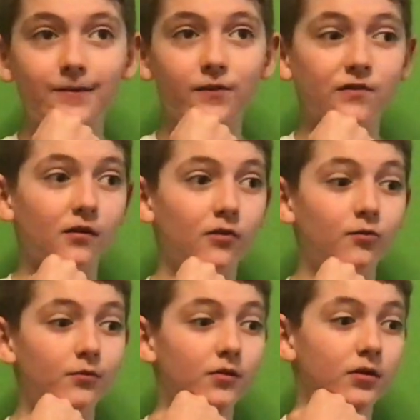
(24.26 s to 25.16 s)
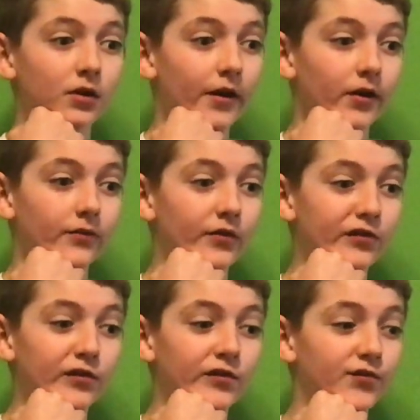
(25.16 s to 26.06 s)
So, yeah,
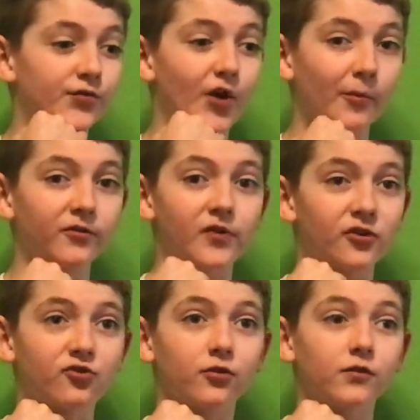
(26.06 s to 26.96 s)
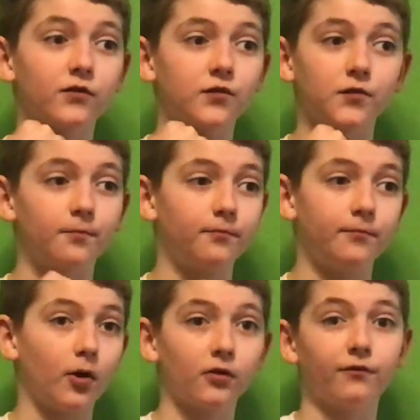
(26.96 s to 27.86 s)
this is Dumb Adventures
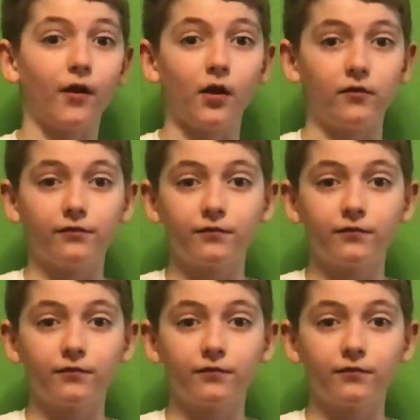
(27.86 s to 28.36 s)
Part 5.